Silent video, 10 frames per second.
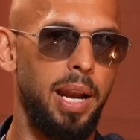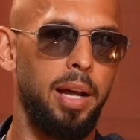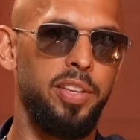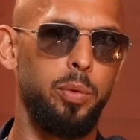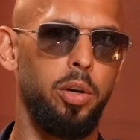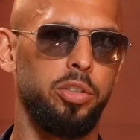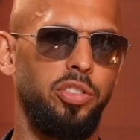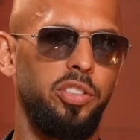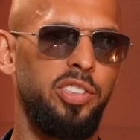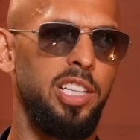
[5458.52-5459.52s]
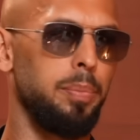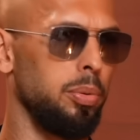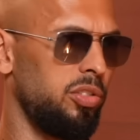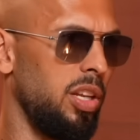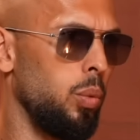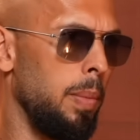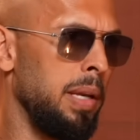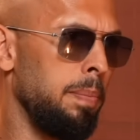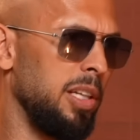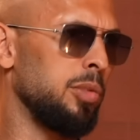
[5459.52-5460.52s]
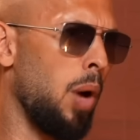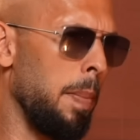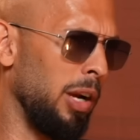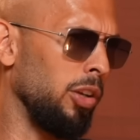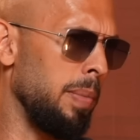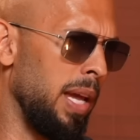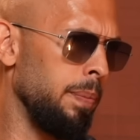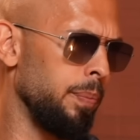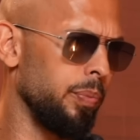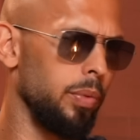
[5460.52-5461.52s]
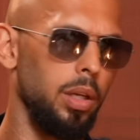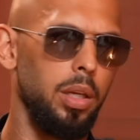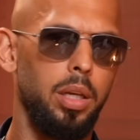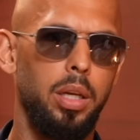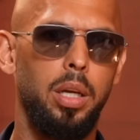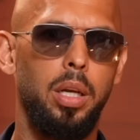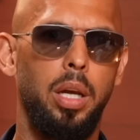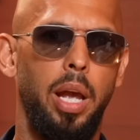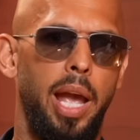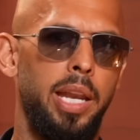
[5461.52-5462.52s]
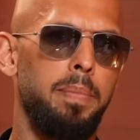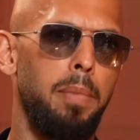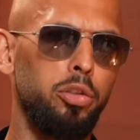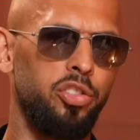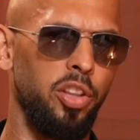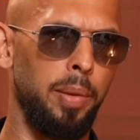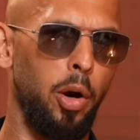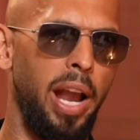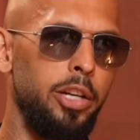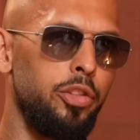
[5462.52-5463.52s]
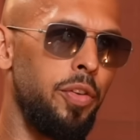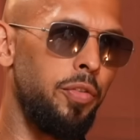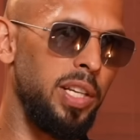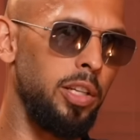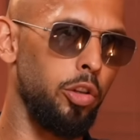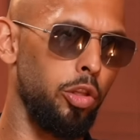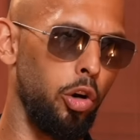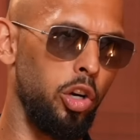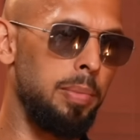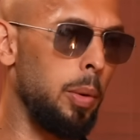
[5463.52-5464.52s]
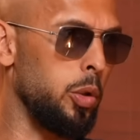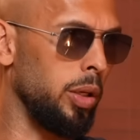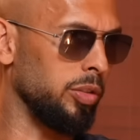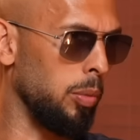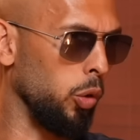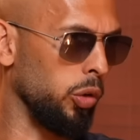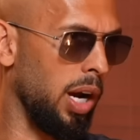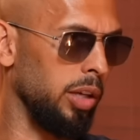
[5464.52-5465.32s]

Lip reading: men. I think we've got 16% women, but it's primarily men. And most of them are age 15 to 30, but we do have some older